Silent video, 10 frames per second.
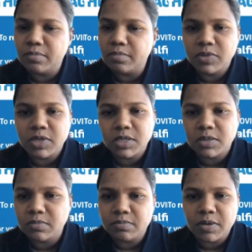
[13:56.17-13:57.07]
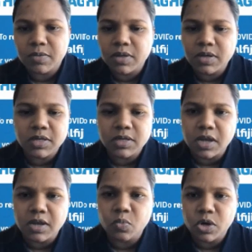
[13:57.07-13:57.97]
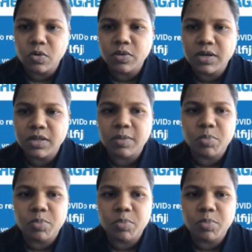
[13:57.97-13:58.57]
Just bear with us. And we know that there